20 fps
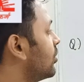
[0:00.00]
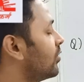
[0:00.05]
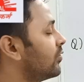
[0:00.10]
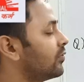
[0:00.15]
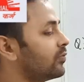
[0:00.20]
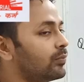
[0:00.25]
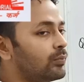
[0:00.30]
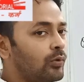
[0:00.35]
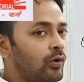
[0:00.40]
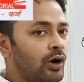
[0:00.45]

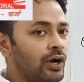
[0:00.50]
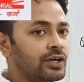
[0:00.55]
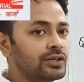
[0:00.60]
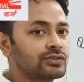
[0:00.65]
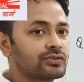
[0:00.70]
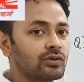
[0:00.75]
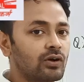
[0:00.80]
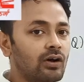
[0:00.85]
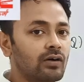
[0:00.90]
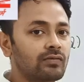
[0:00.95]
of
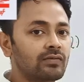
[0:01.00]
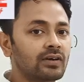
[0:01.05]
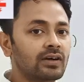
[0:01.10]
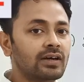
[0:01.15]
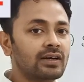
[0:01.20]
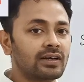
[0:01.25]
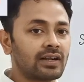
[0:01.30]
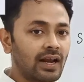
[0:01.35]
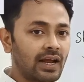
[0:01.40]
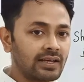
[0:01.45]
points of
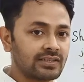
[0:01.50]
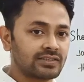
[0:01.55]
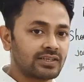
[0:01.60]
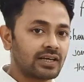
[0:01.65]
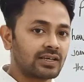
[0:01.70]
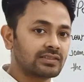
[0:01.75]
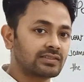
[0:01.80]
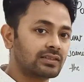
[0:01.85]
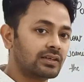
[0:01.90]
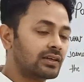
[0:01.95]

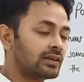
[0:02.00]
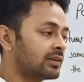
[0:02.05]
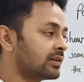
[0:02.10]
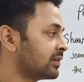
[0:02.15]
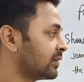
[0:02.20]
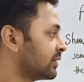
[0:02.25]
trisection.